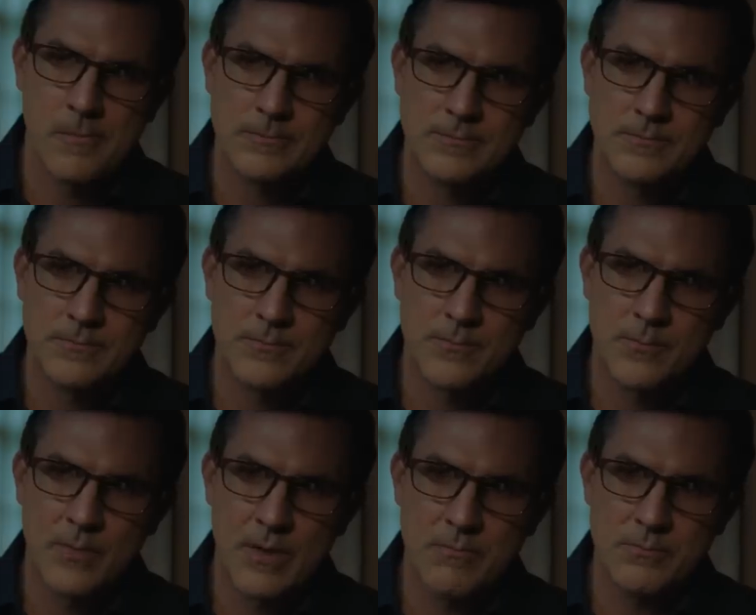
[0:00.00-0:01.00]
He asks
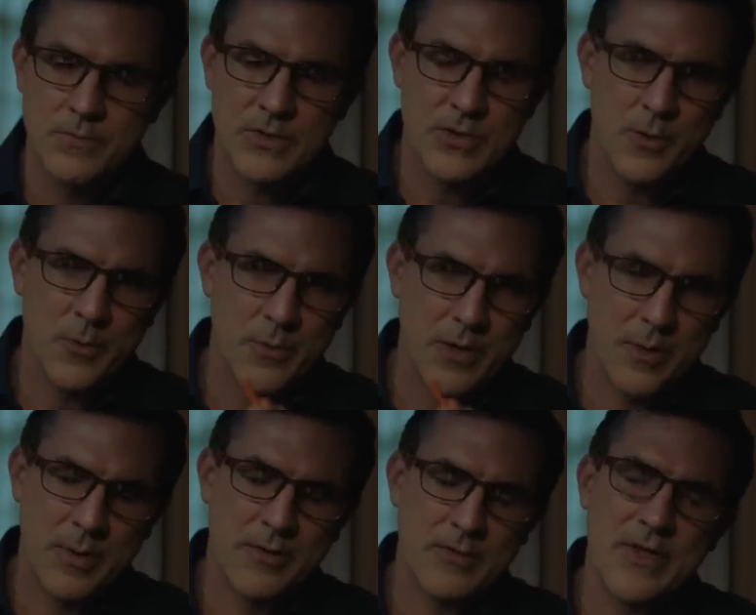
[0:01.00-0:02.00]
about the warning that the
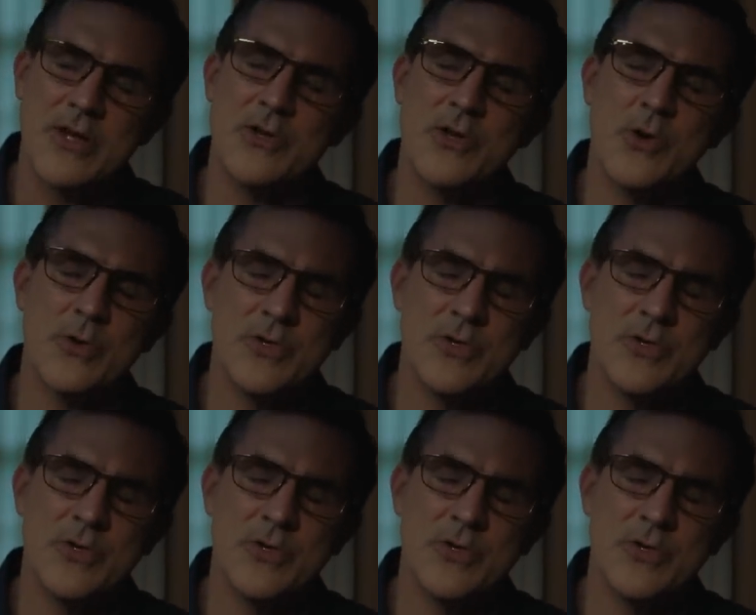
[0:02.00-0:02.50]
old man wrote.